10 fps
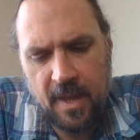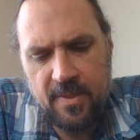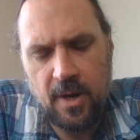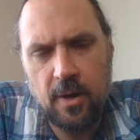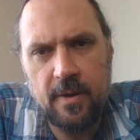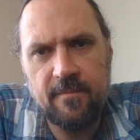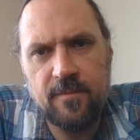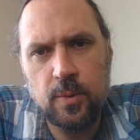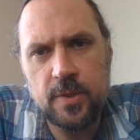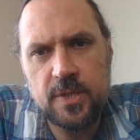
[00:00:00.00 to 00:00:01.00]
they are
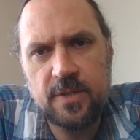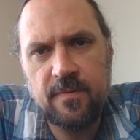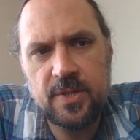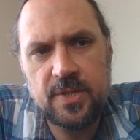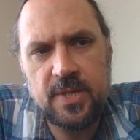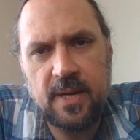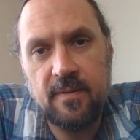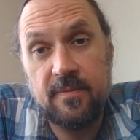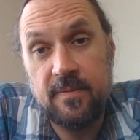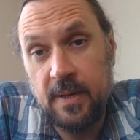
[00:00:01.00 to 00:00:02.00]
influenced for the sake
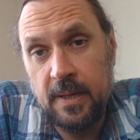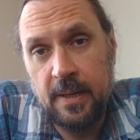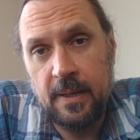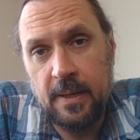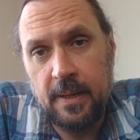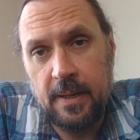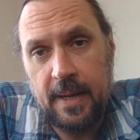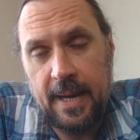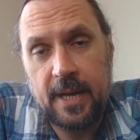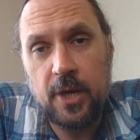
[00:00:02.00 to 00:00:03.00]
of
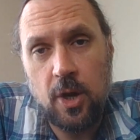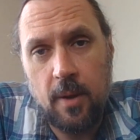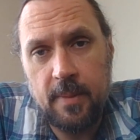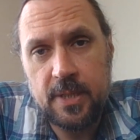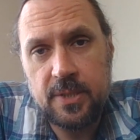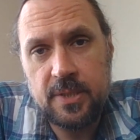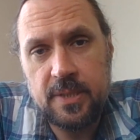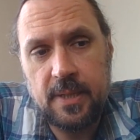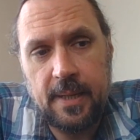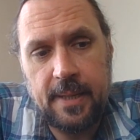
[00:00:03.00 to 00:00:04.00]

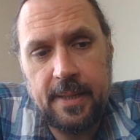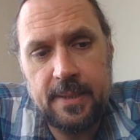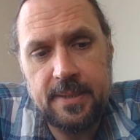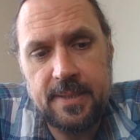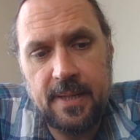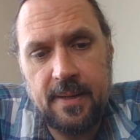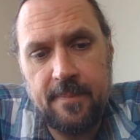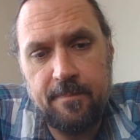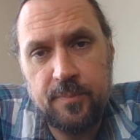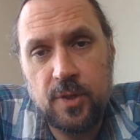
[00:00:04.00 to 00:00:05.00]
economics and
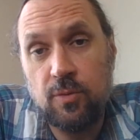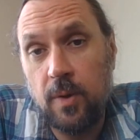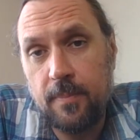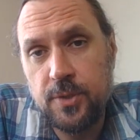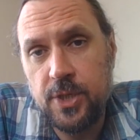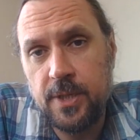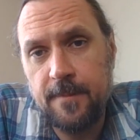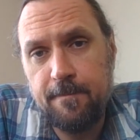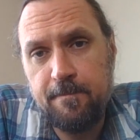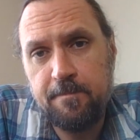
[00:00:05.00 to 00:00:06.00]

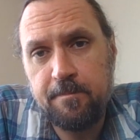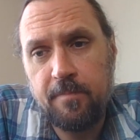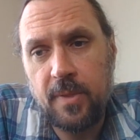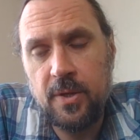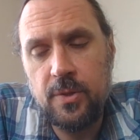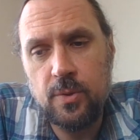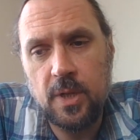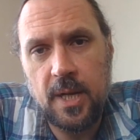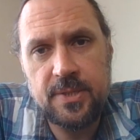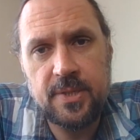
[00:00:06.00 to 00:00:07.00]
corruption,
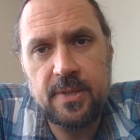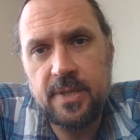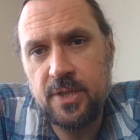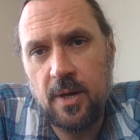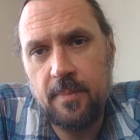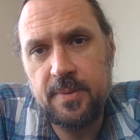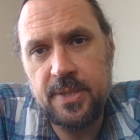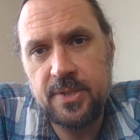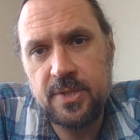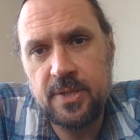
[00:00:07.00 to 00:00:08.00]
utilizing the
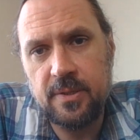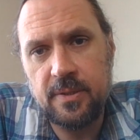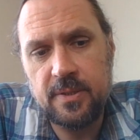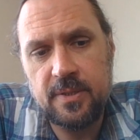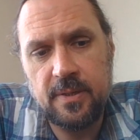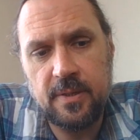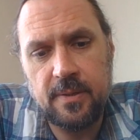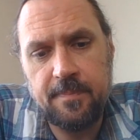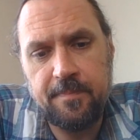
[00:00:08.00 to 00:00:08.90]
adoptees to